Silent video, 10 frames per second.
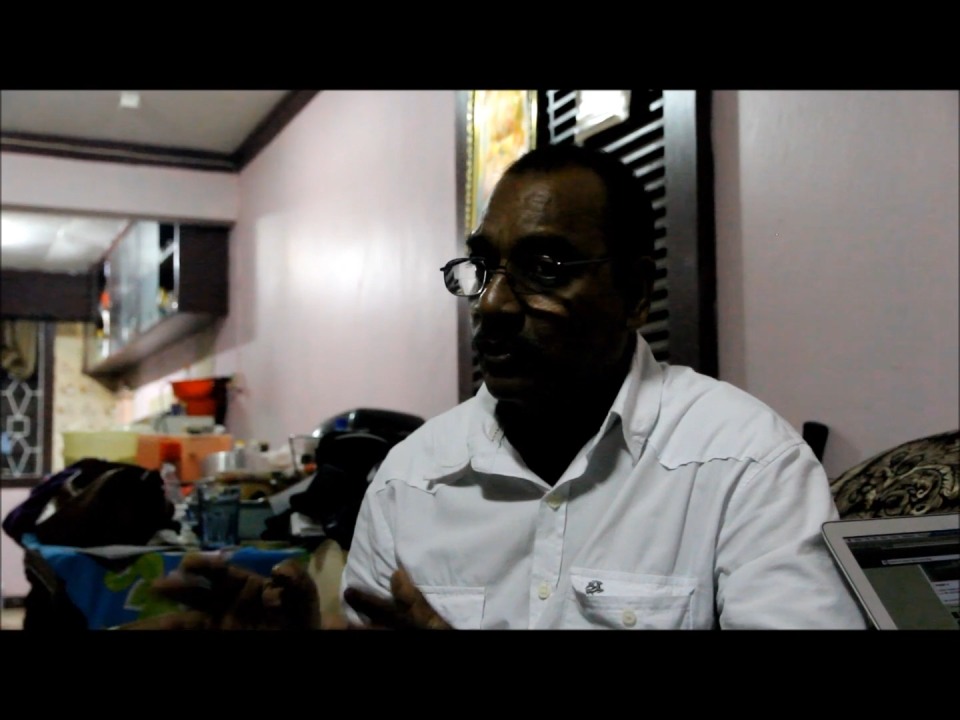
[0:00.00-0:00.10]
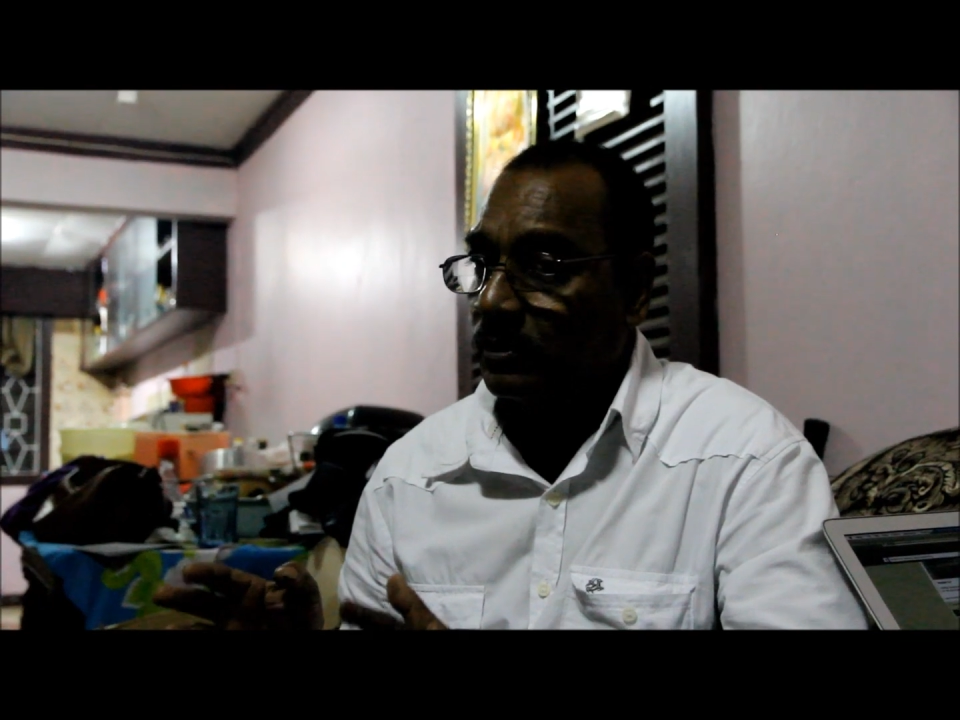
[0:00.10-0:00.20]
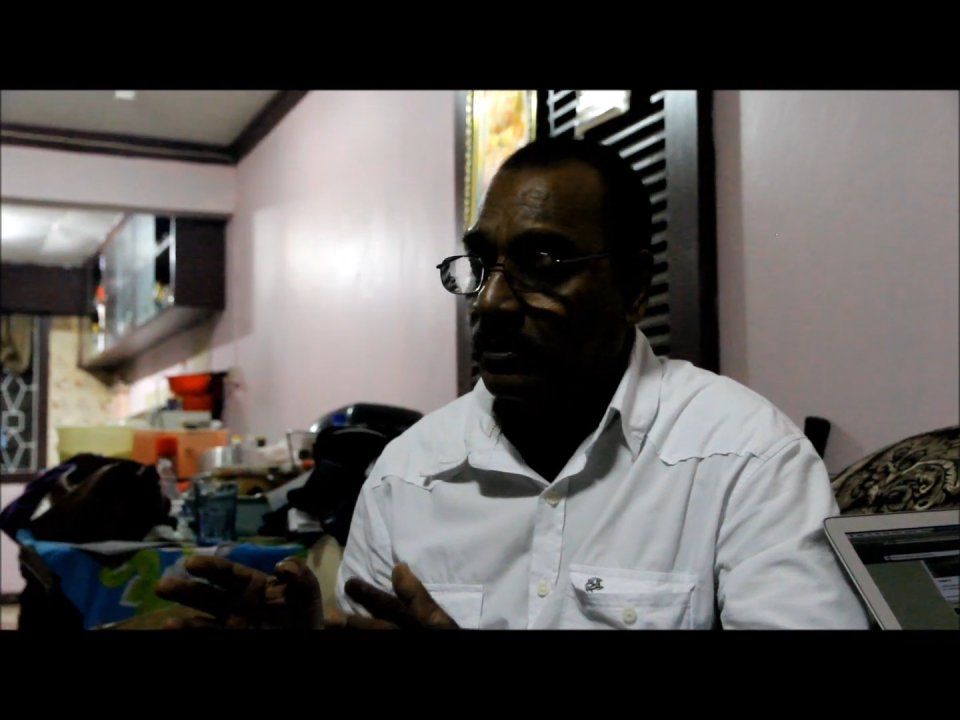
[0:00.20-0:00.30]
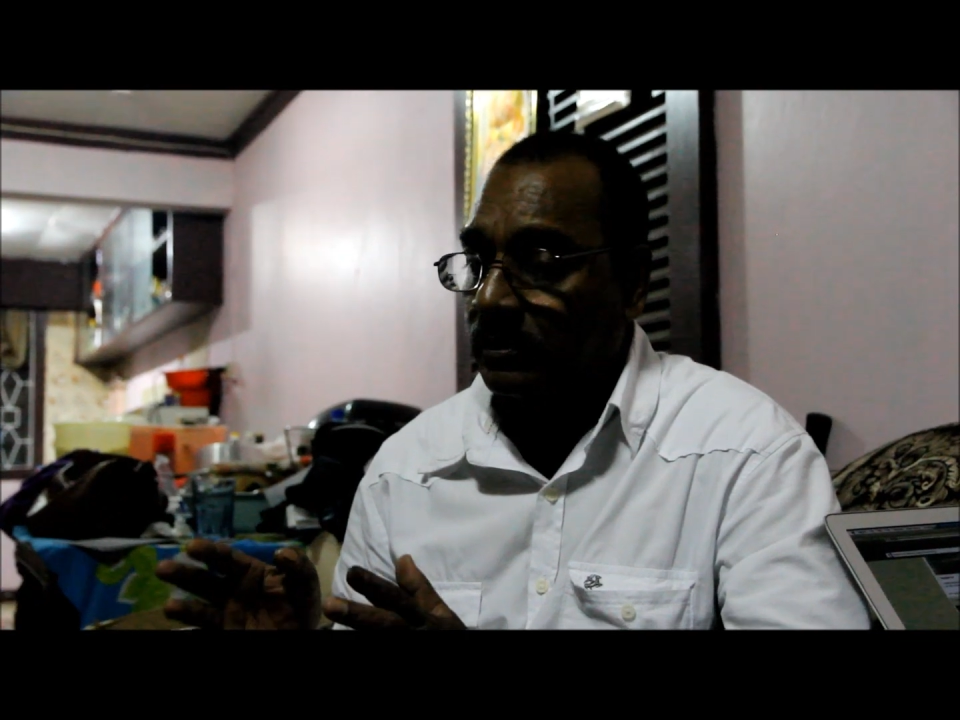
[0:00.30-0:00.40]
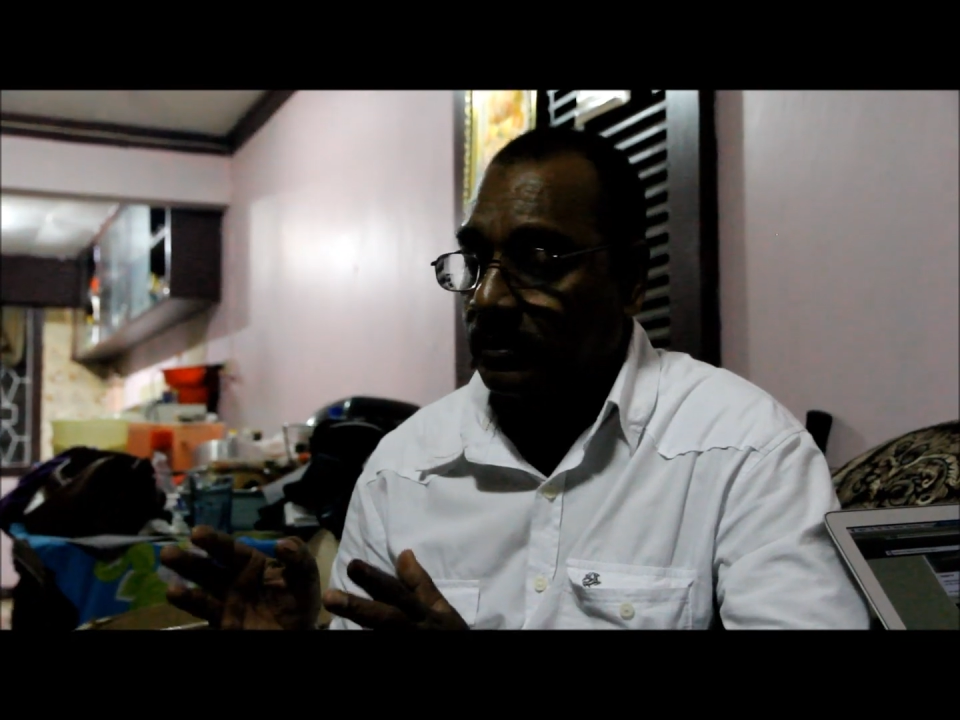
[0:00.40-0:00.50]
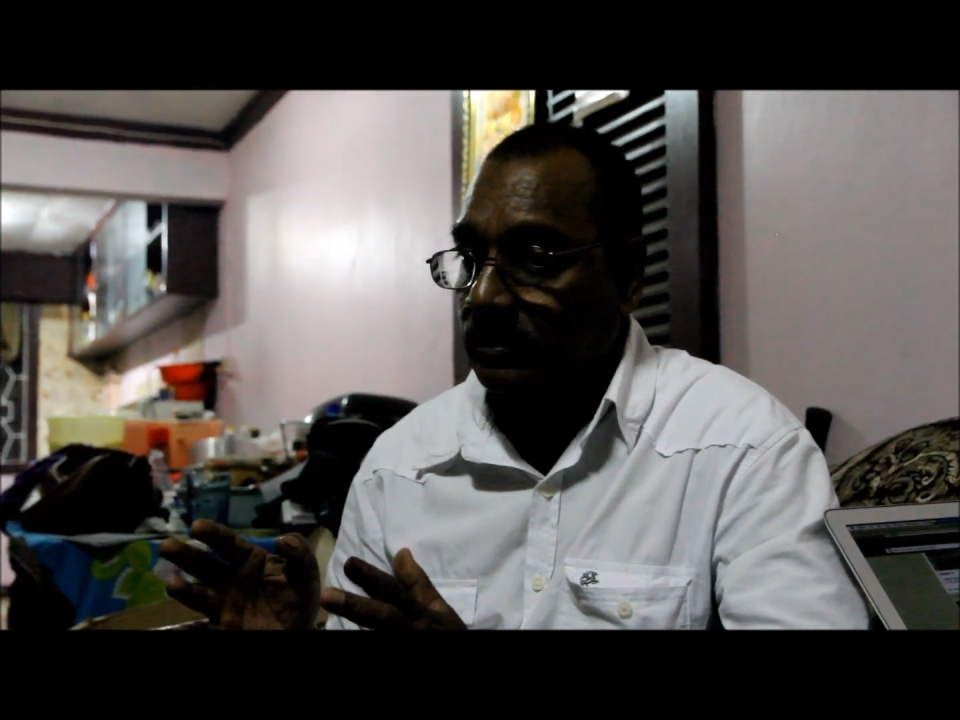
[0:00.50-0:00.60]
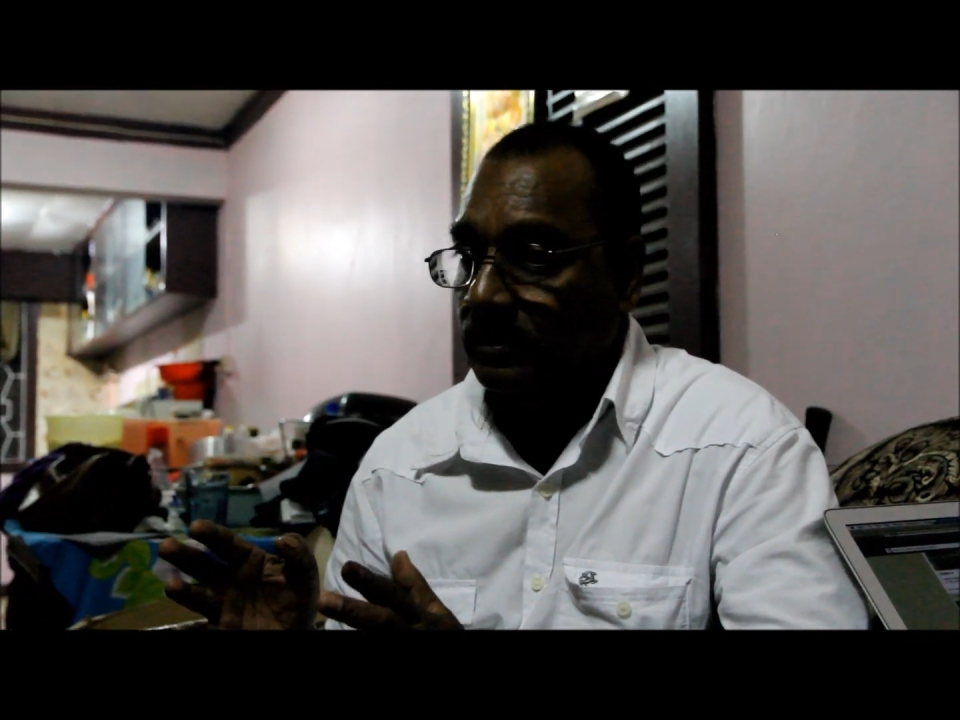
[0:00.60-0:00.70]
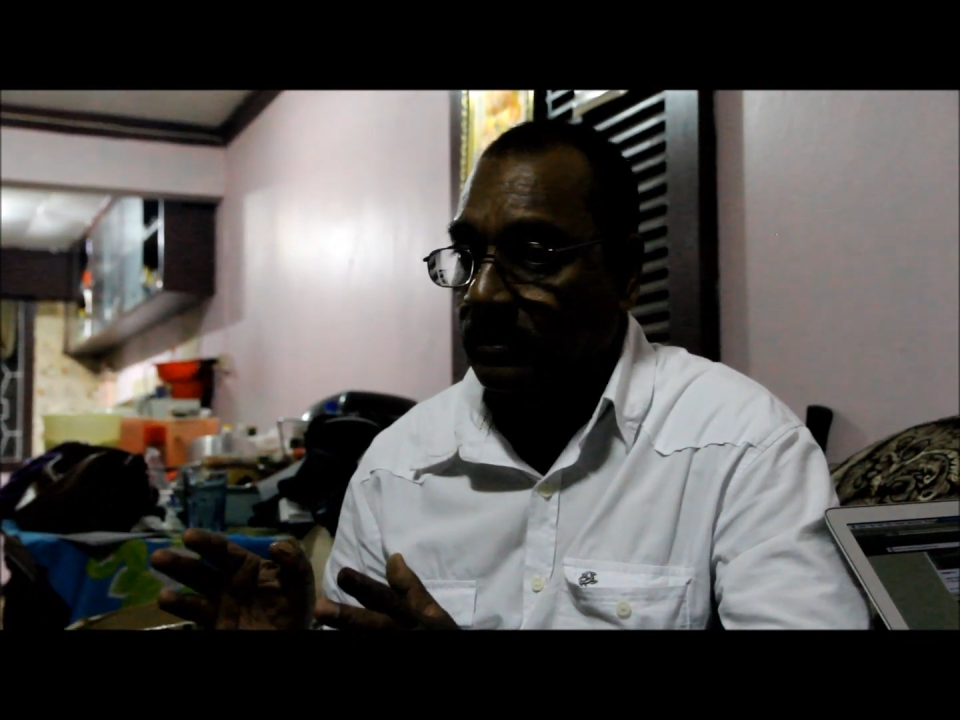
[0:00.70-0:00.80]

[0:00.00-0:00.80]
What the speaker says: know,